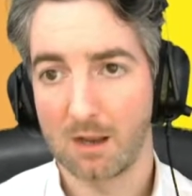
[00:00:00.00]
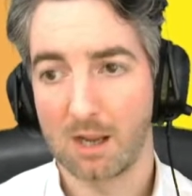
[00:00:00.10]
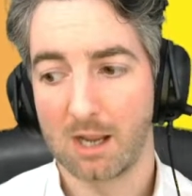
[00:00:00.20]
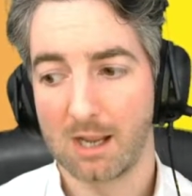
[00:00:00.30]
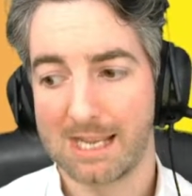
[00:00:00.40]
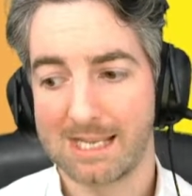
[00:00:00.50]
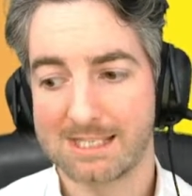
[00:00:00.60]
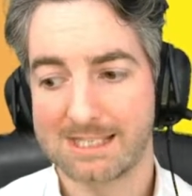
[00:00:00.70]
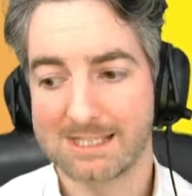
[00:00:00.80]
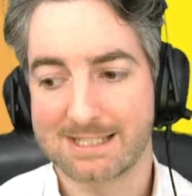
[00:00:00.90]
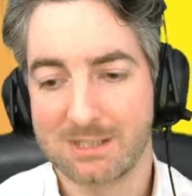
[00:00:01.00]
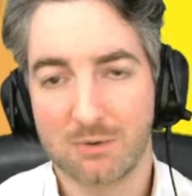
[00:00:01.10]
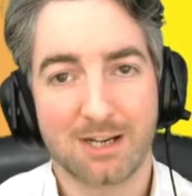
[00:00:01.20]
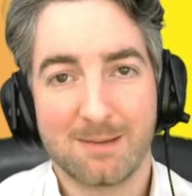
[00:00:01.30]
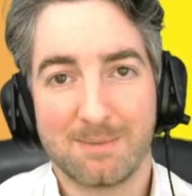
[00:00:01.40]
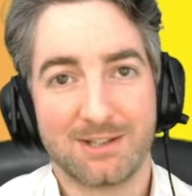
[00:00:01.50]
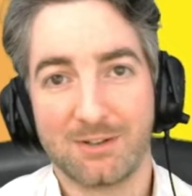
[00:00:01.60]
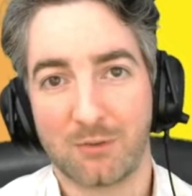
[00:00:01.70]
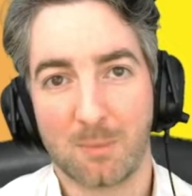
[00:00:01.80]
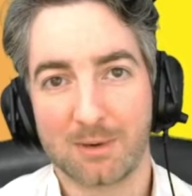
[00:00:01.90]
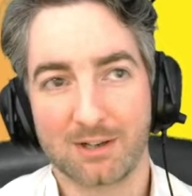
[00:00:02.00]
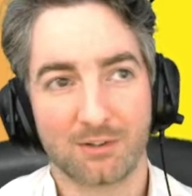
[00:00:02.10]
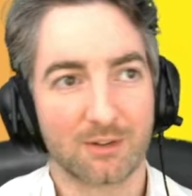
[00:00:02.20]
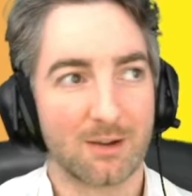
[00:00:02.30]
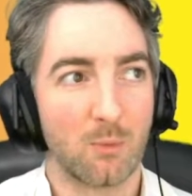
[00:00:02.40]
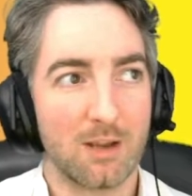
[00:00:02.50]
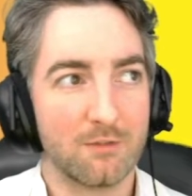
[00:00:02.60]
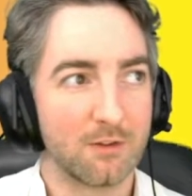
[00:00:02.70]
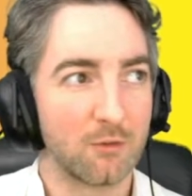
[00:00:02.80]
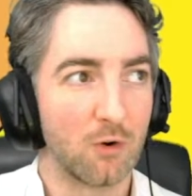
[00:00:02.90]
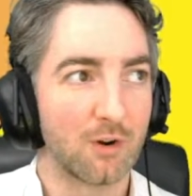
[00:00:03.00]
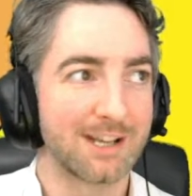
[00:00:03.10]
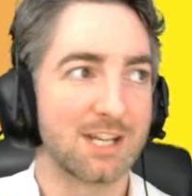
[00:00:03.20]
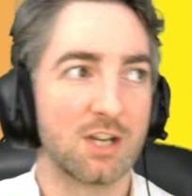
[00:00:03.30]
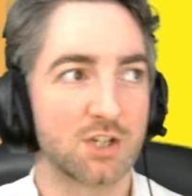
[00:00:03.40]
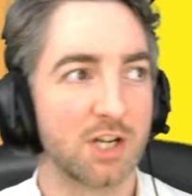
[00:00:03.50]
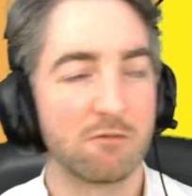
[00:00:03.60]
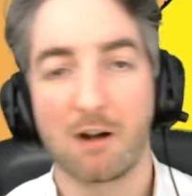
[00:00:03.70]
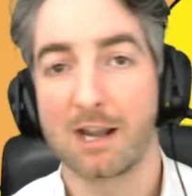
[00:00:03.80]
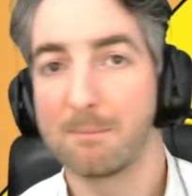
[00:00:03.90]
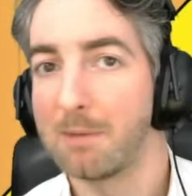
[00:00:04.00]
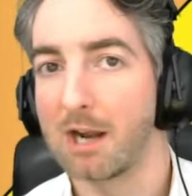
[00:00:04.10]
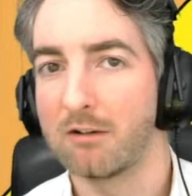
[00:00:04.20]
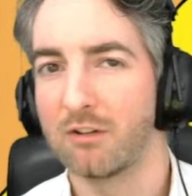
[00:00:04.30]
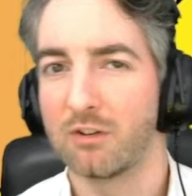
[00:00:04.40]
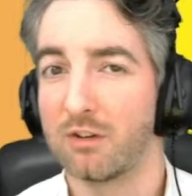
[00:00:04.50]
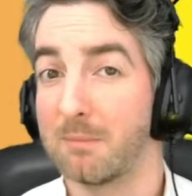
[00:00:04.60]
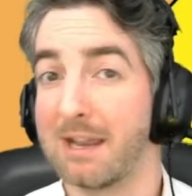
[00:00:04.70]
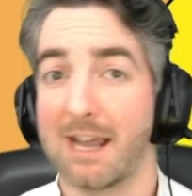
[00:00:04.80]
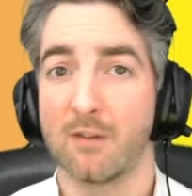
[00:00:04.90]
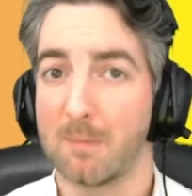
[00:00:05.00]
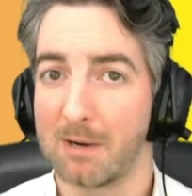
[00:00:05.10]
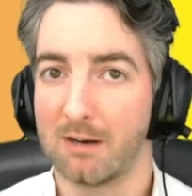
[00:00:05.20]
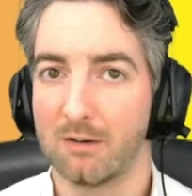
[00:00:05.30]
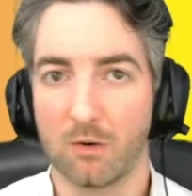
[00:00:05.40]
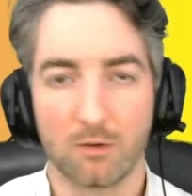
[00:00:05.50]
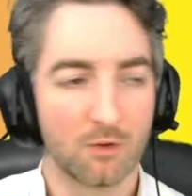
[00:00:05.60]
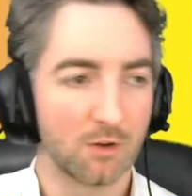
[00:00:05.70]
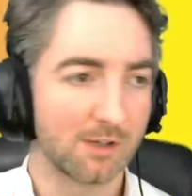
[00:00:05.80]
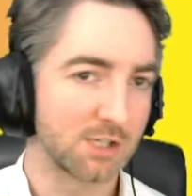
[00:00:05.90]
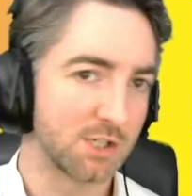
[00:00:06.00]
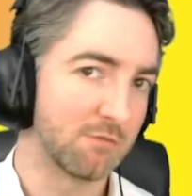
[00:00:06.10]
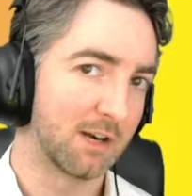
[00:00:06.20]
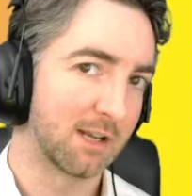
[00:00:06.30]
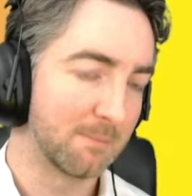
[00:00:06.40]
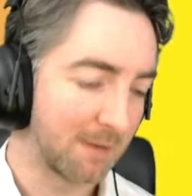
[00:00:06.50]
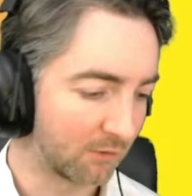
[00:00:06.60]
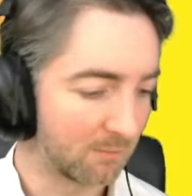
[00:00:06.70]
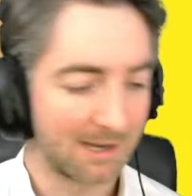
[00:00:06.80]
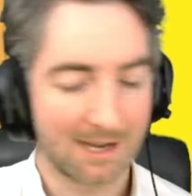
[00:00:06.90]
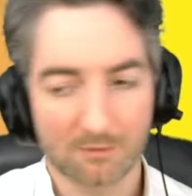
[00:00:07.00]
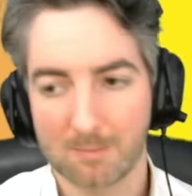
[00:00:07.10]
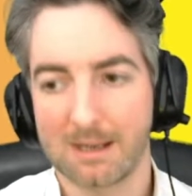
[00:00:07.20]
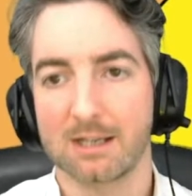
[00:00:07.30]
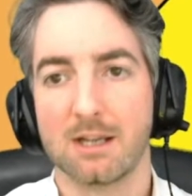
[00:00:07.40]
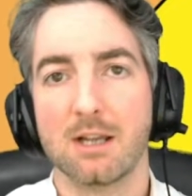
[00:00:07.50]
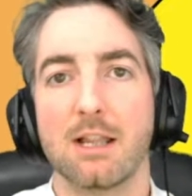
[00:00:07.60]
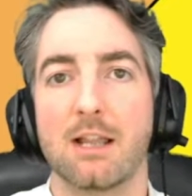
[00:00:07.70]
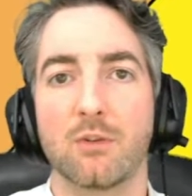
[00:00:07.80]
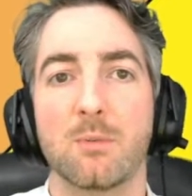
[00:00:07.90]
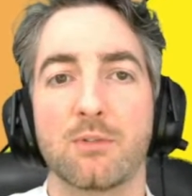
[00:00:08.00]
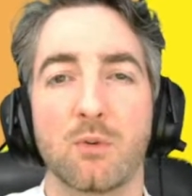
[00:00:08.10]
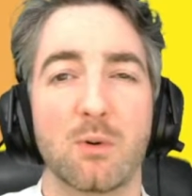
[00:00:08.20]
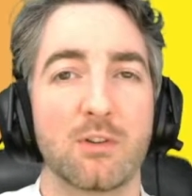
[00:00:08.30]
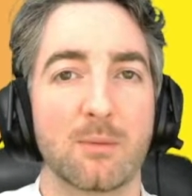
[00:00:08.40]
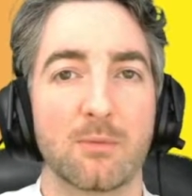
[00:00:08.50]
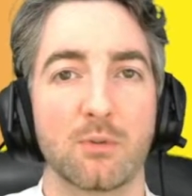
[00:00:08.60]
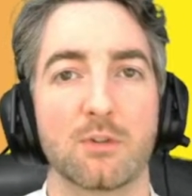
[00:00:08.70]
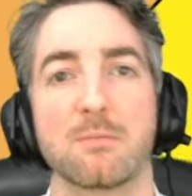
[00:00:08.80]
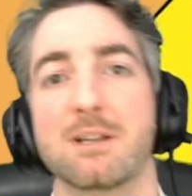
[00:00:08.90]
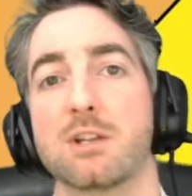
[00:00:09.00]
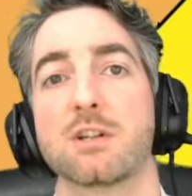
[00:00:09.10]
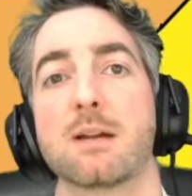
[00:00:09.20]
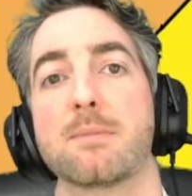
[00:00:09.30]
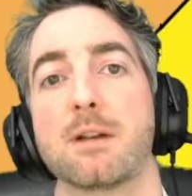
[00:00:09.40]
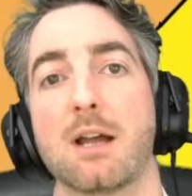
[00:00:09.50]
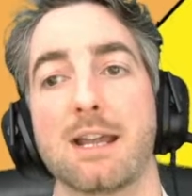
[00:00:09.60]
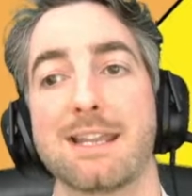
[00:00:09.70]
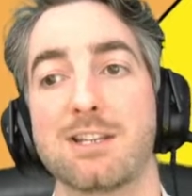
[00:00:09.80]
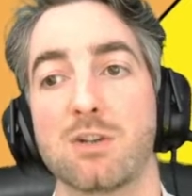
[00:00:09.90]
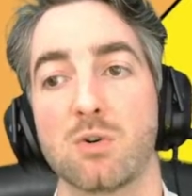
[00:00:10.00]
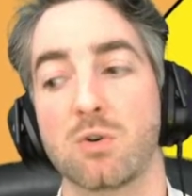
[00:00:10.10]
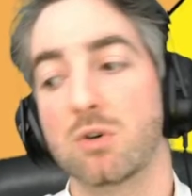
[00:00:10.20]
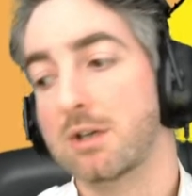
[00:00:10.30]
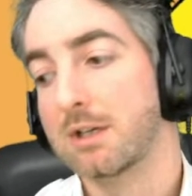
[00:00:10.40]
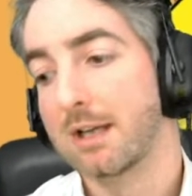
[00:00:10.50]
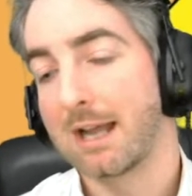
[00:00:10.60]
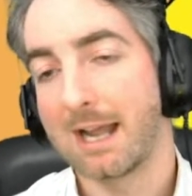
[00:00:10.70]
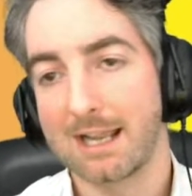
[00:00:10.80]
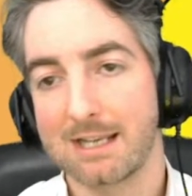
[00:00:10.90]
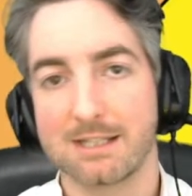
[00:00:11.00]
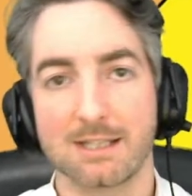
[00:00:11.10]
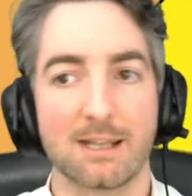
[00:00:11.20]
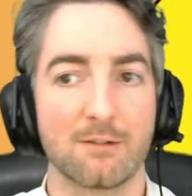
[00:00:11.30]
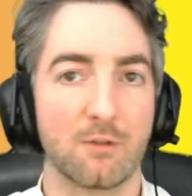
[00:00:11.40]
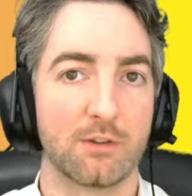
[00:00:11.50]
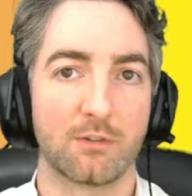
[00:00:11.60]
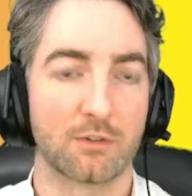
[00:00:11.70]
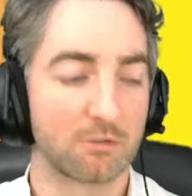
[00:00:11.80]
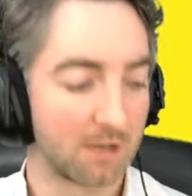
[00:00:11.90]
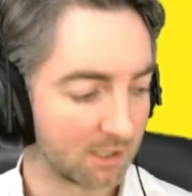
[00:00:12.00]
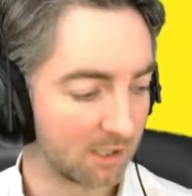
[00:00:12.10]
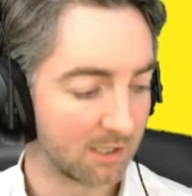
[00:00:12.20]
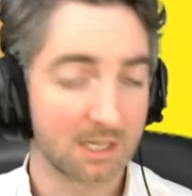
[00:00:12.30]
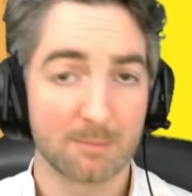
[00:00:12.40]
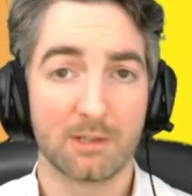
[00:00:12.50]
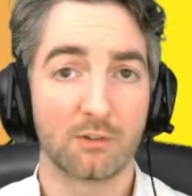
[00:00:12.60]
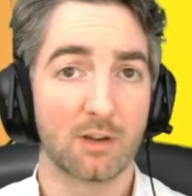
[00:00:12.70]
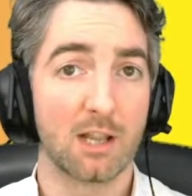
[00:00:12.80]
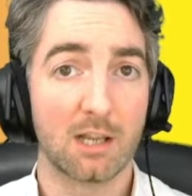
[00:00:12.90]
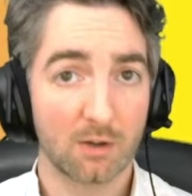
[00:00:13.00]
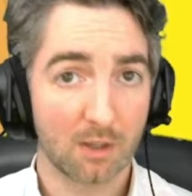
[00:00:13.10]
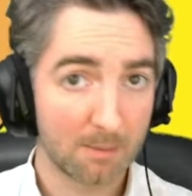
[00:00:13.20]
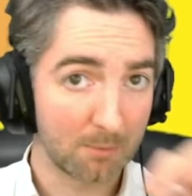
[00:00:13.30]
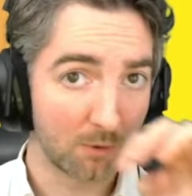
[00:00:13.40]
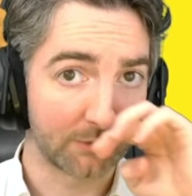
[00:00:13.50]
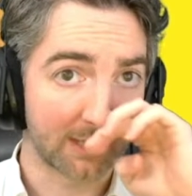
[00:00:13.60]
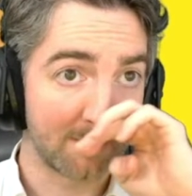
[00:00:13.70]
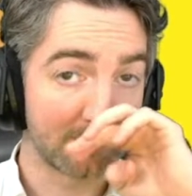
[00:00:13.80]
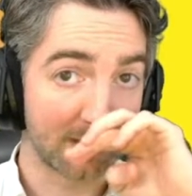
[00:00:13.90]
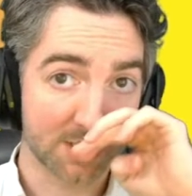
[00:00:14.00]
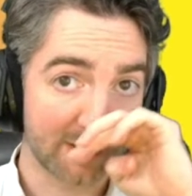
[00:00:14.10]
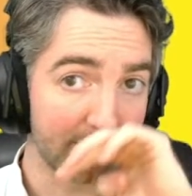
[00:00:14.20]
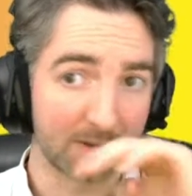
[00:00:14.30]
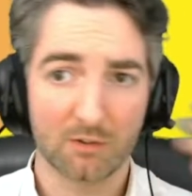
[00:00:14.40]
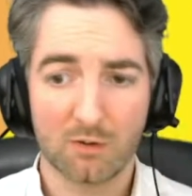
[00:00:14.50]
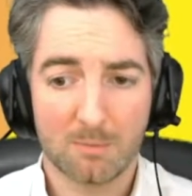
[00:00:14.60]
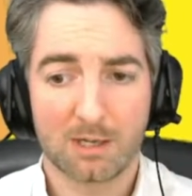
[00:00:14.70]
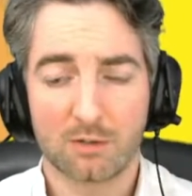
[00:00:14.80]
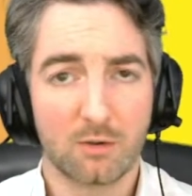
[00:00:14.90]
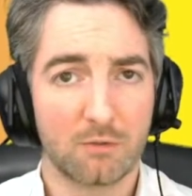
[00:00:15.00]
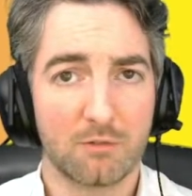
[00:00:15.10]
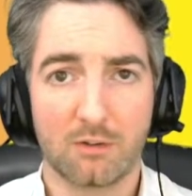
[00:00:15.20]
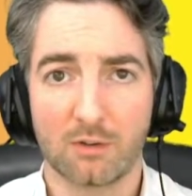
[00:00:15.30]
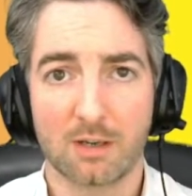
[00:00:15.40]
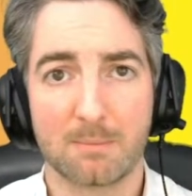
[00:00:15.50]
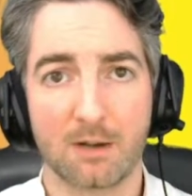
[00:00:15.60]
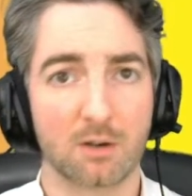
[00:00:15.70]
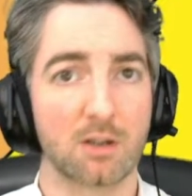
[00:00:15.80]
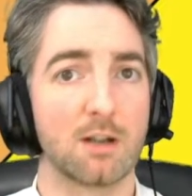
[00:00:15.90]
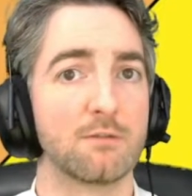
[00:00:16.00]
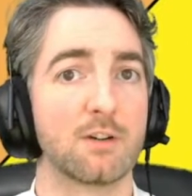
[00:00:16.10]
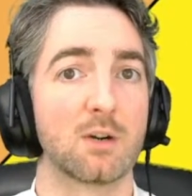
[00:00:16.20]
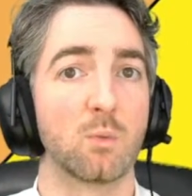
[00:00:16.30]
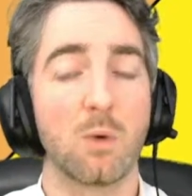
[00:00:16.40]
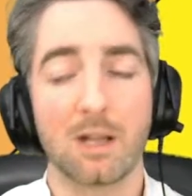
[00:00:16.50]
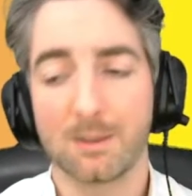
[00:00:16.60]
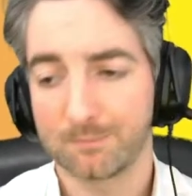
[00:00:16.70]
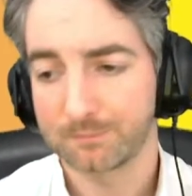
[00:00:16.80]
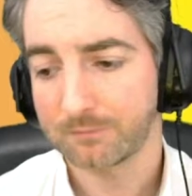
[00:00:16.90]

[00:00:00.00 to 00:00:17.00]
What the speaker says: It's still going to be useful because even if you're not intentionally running pirates, you may have a pirate, or if you're not intentionally running mechs, you may have a mech. There's almost always some sort of minion type in your hand, and therefore this is a great guy. It can be used early on in the board to keep pressure up. It's a 2 mana 2/3, so you can play it on curve very well.